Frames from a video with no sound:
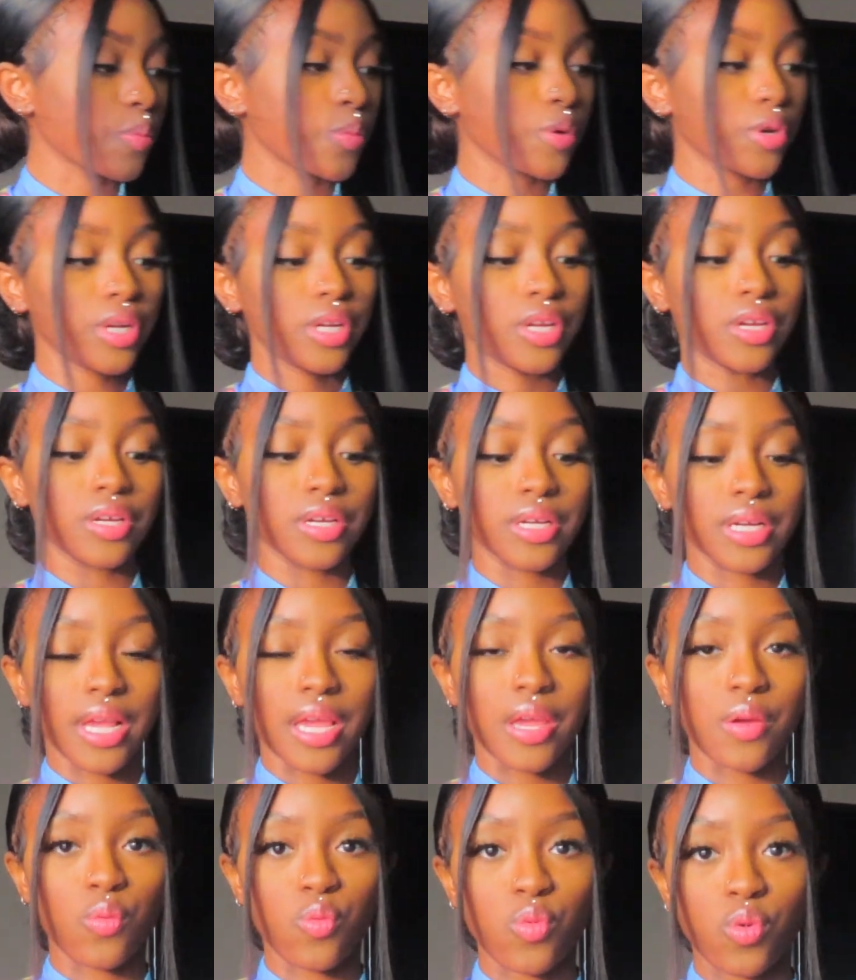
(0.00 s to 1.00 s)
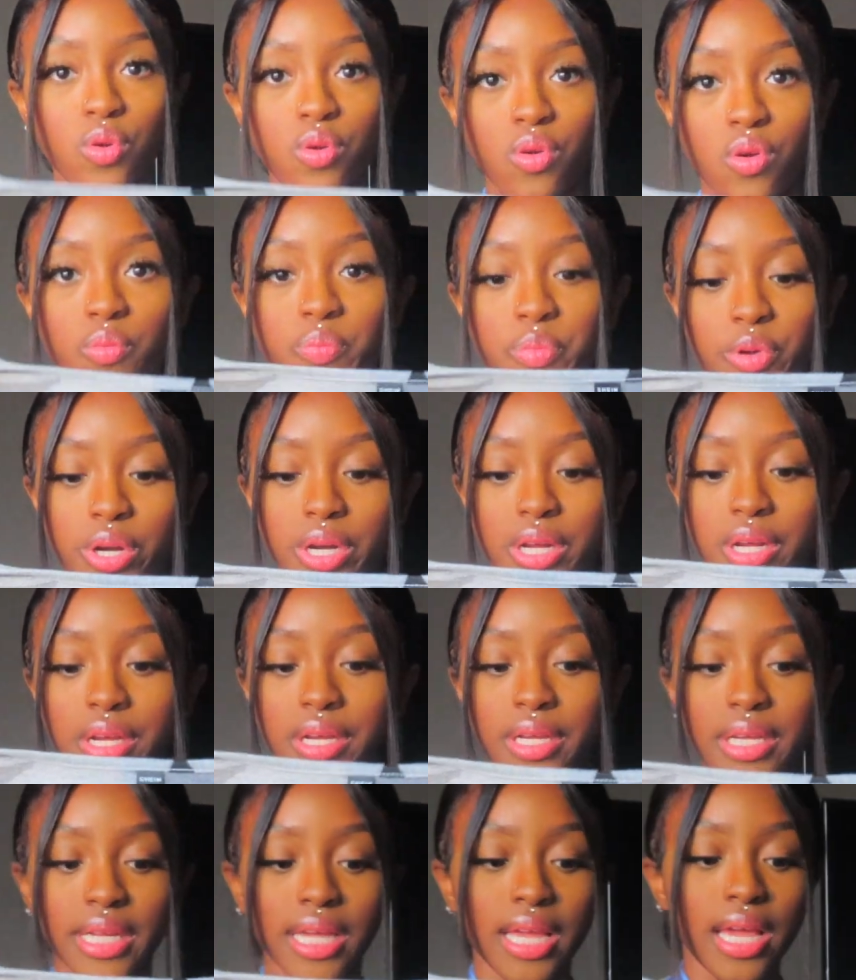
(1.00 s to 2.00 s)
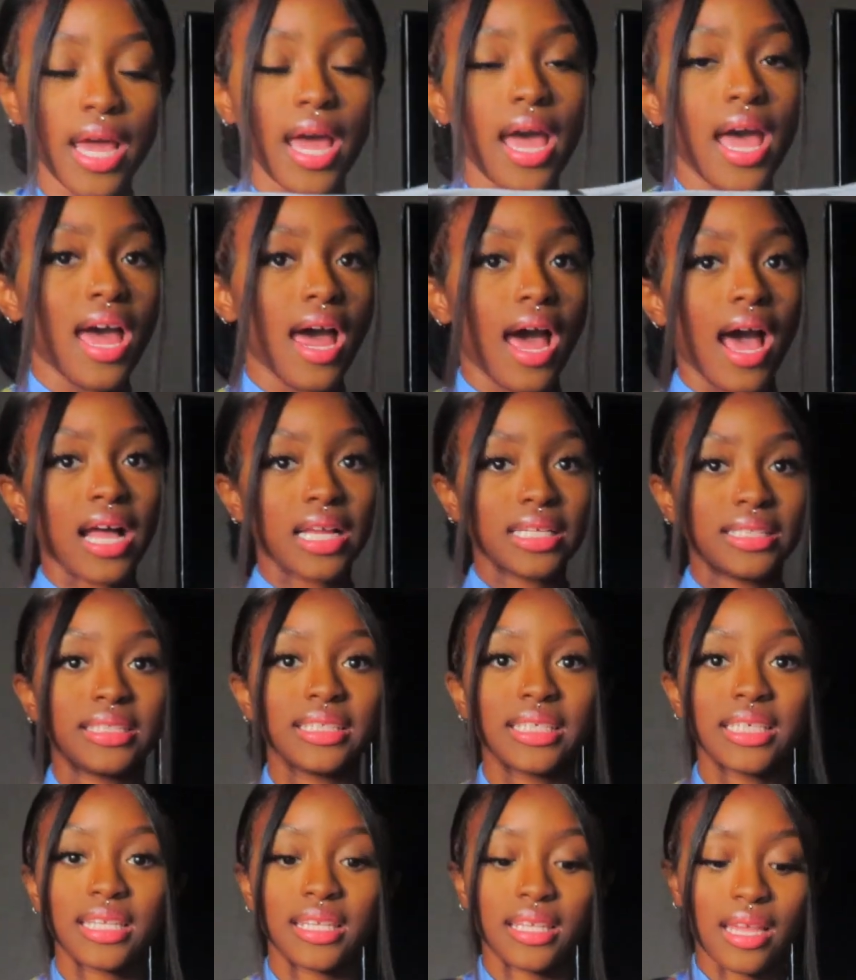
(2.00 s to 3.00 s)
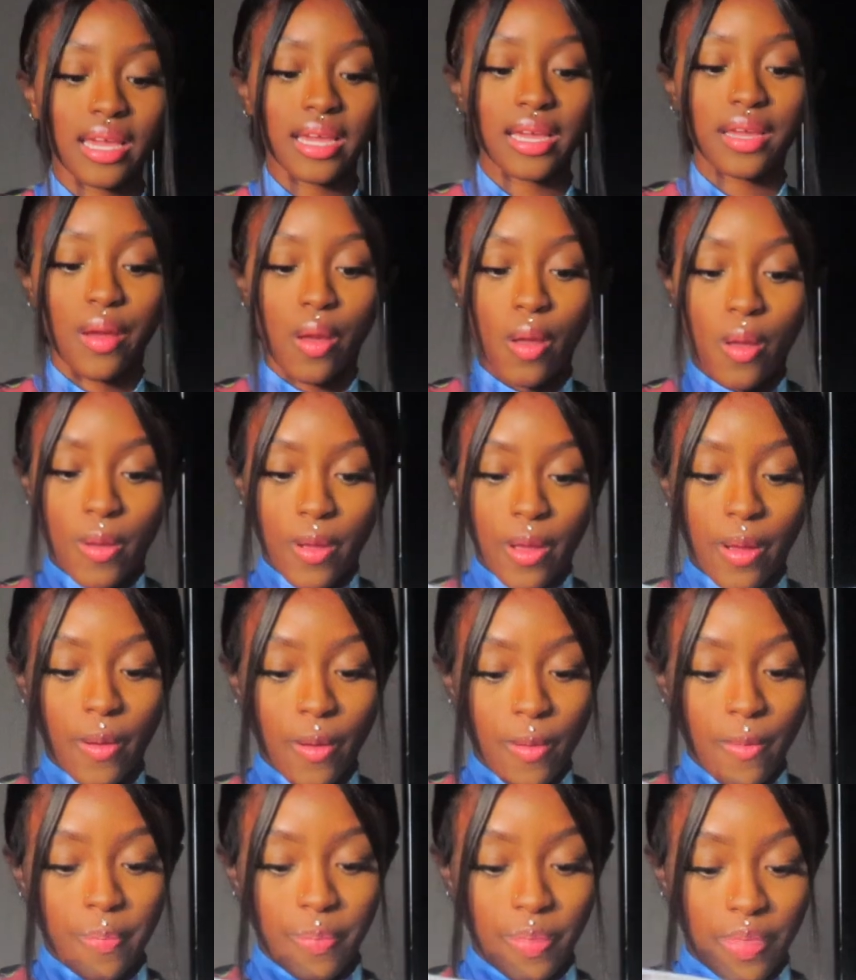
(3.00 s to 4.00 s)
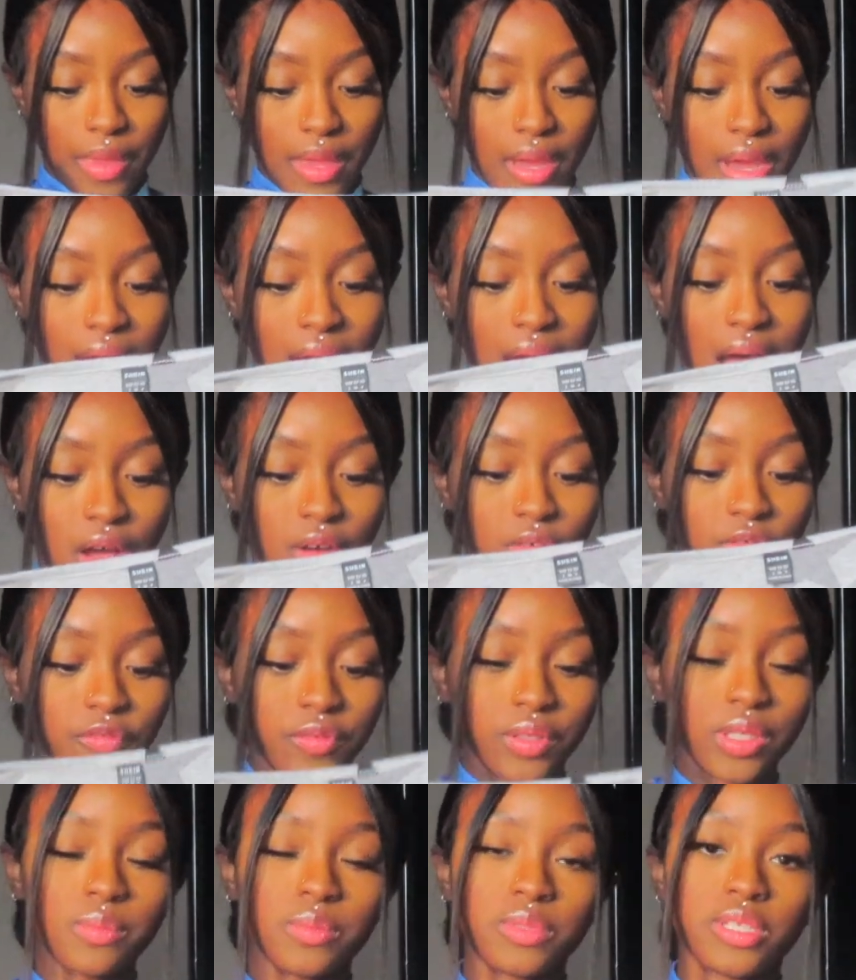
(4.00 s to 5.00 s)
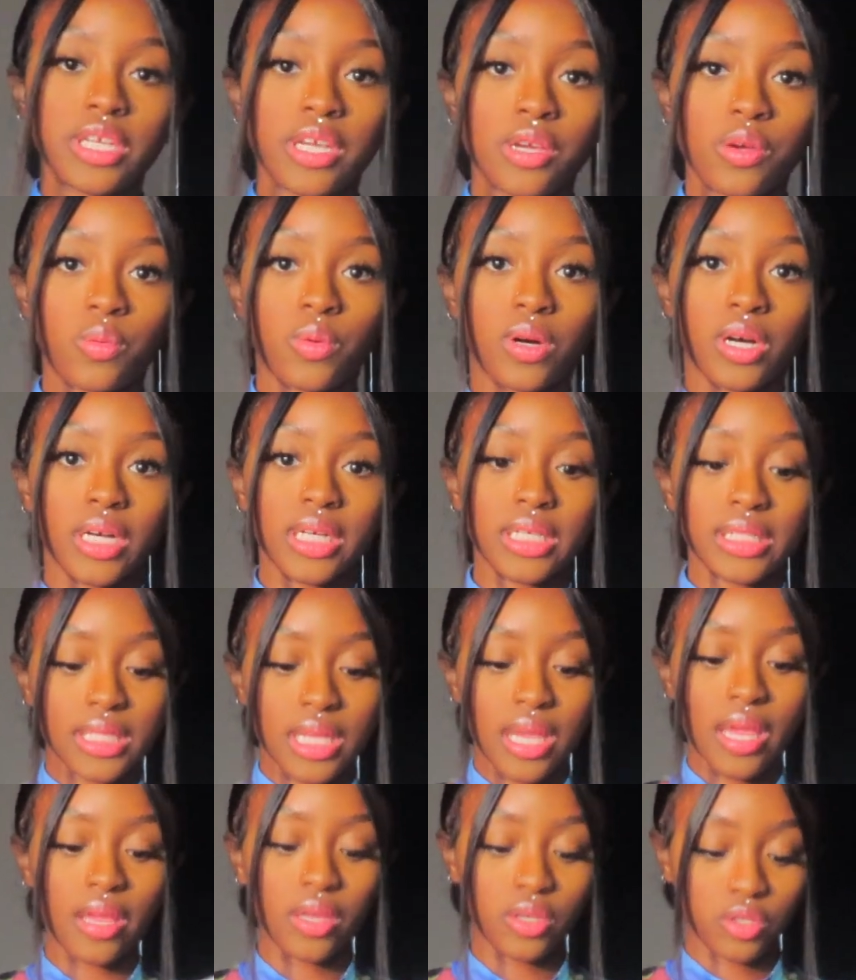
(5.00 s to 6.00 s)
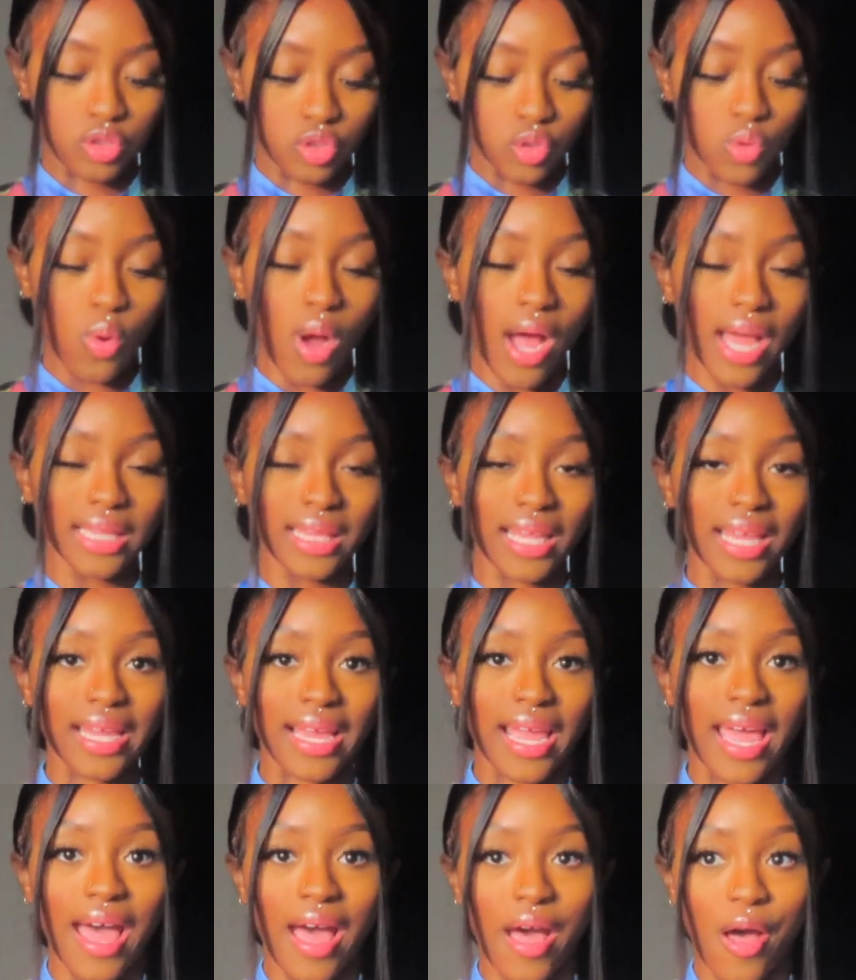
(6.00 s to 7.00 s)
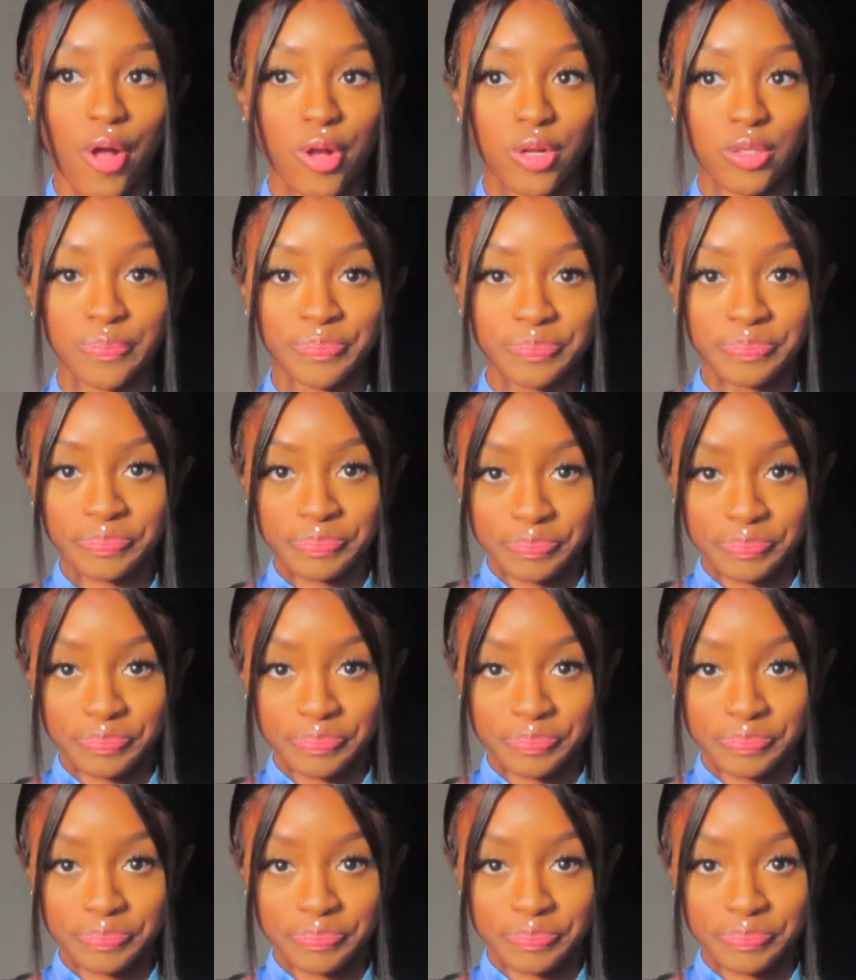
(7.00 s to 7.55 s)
it pretty good, it will go pretty good. I did like how flimsy it was. Do I like how